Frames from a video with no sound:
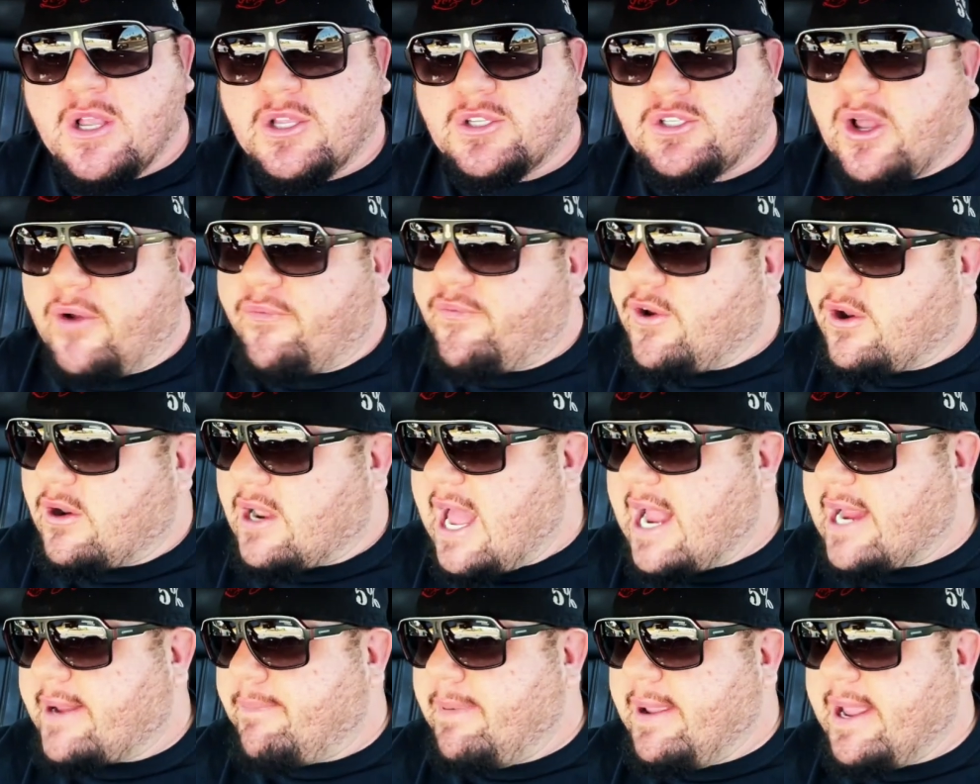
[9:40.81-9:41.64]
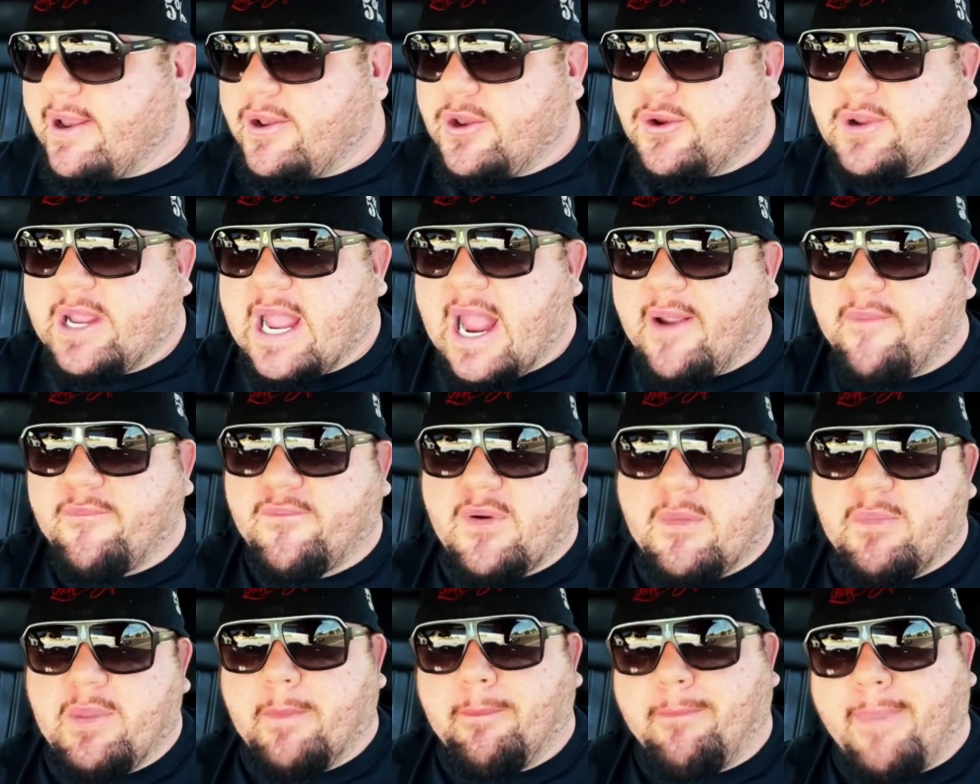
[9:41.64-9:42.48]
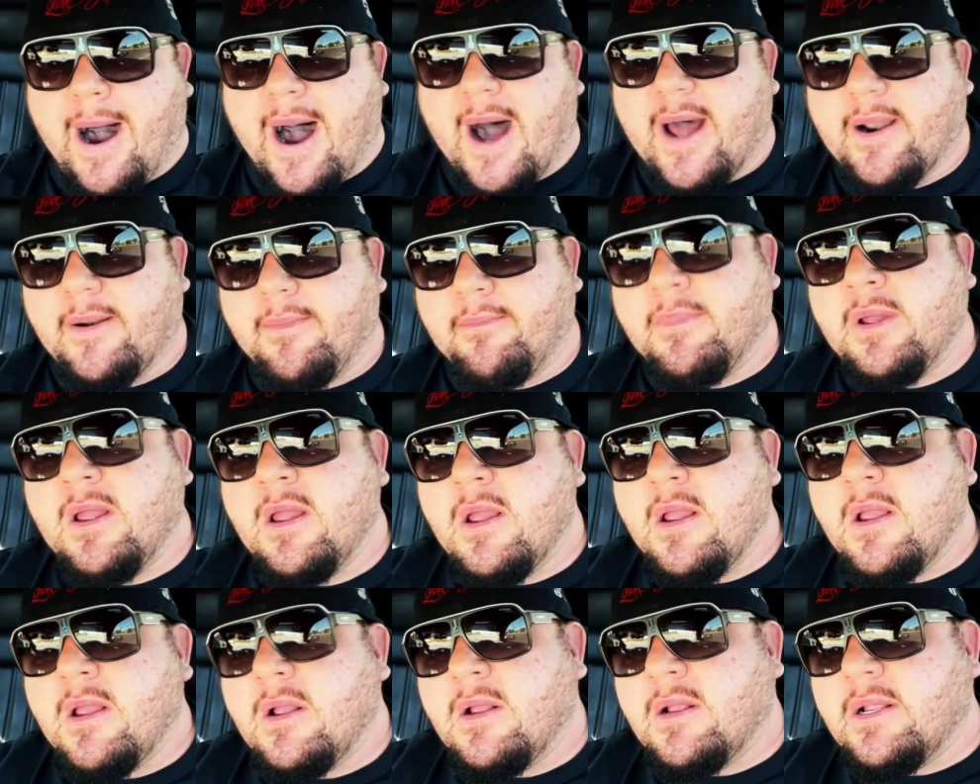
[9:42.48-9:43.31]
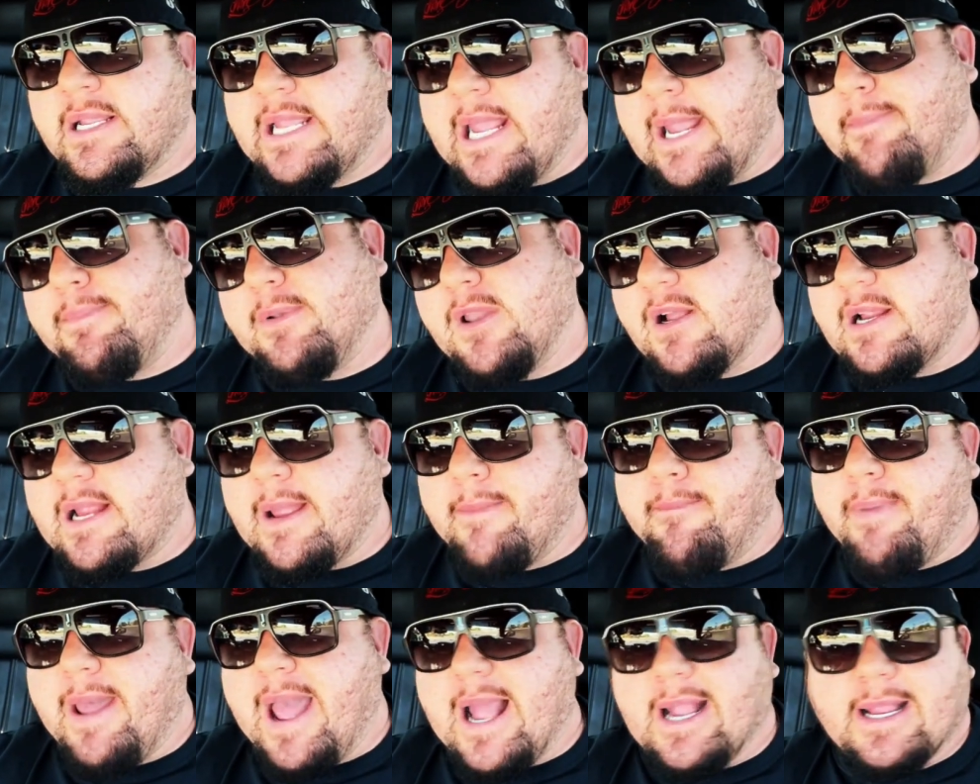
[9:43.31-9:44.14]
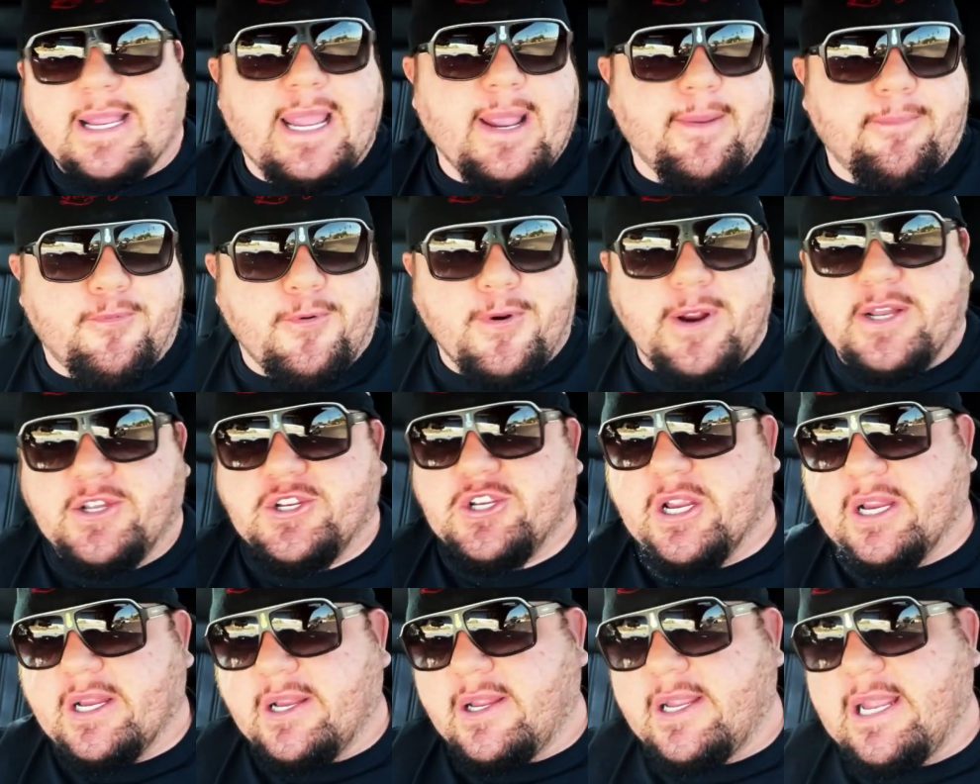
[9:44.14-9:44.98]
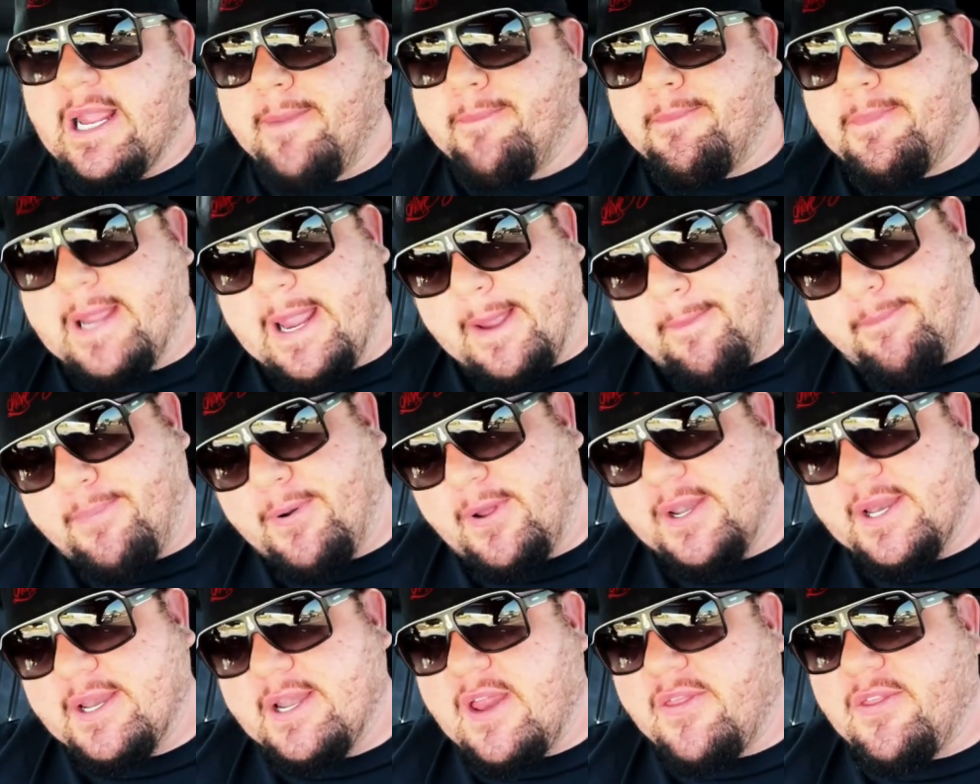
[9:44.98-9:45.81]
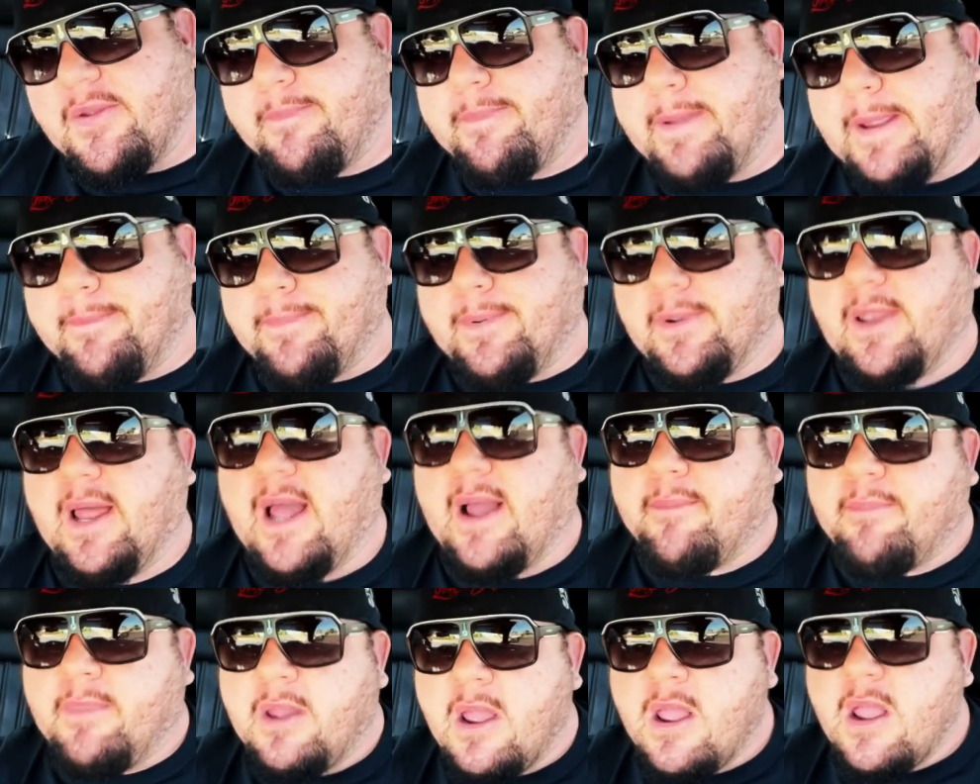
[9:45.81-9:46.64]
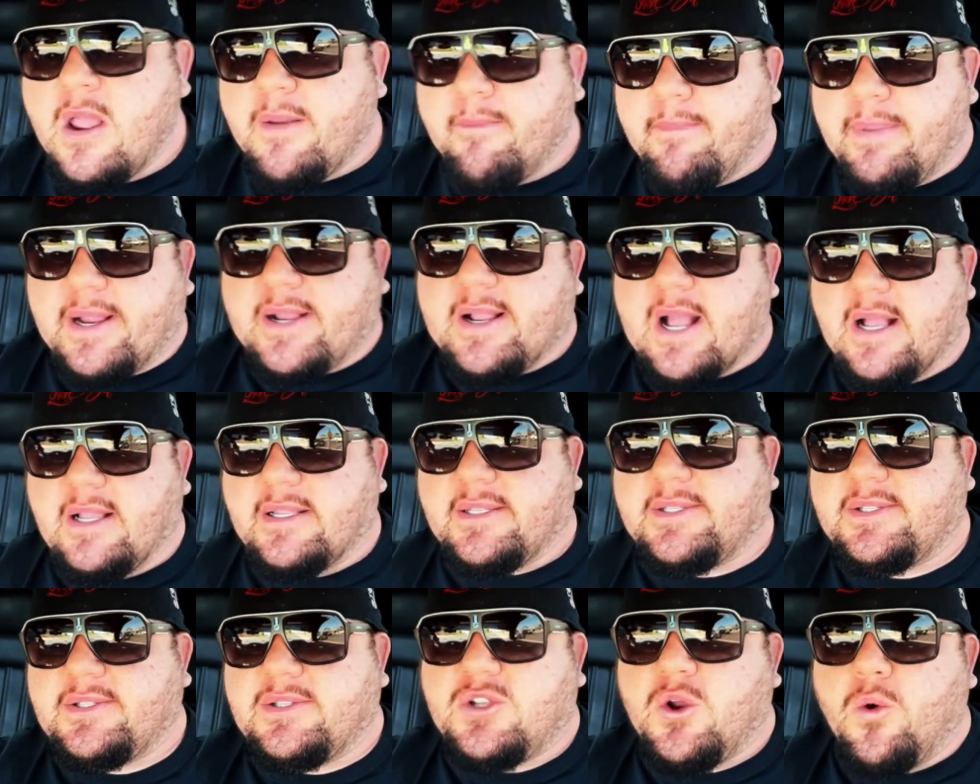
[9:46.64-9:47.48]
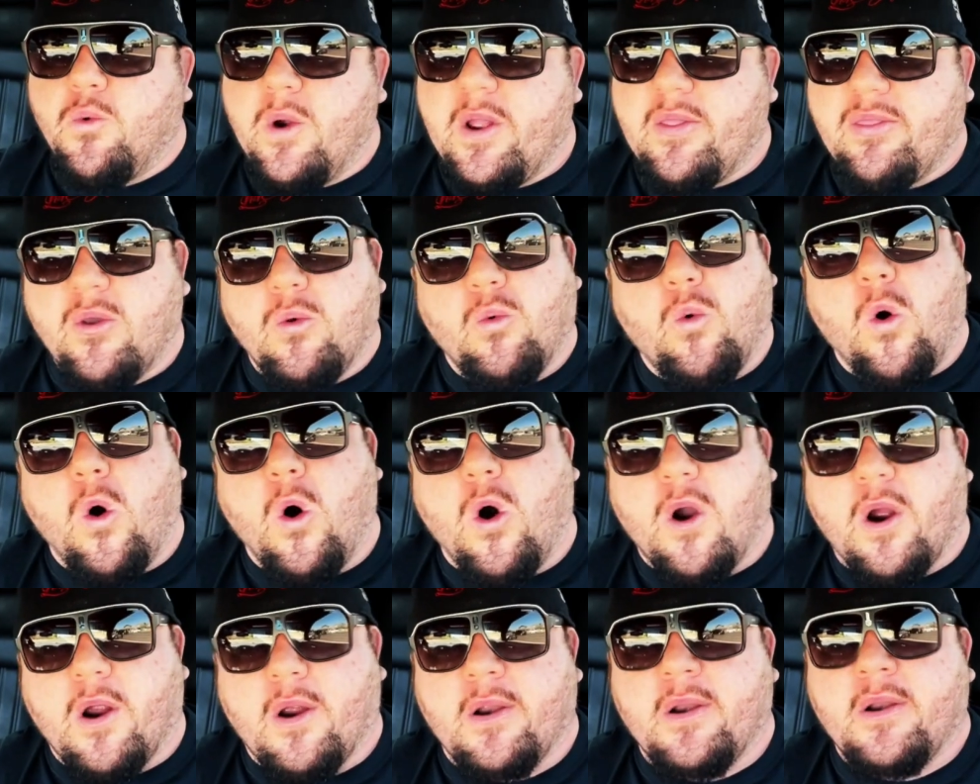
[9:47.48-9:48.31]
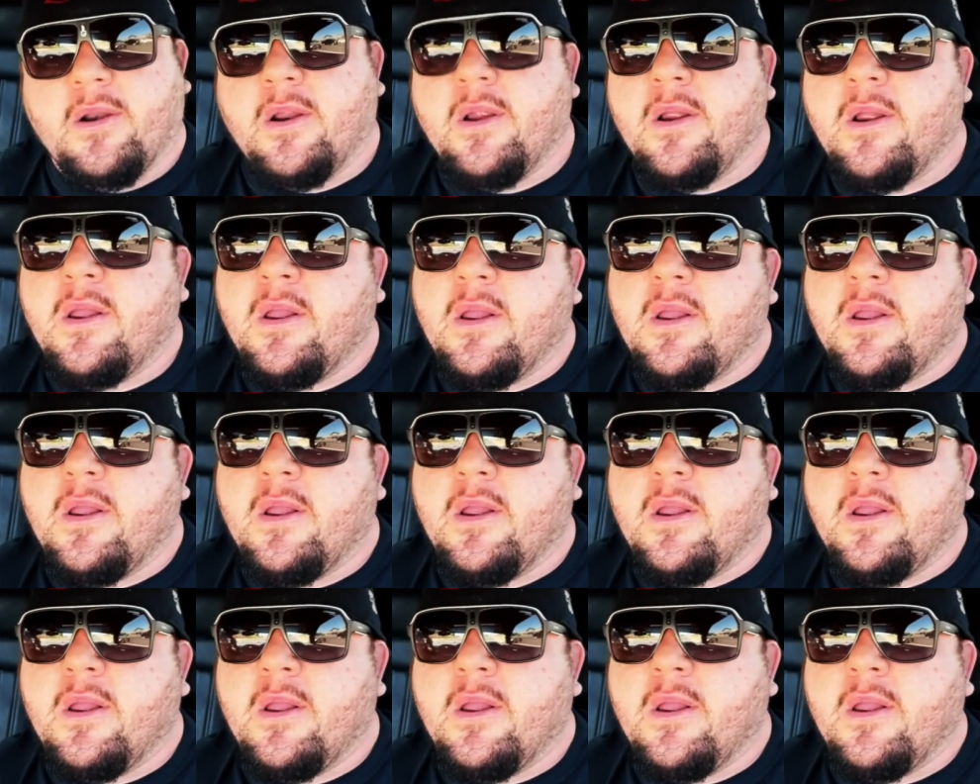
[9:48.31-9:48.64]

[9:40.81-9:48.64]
So if you're like me and you came from the bottom, keep looking back, keep reaching, keep pulling other people up, because to win the war,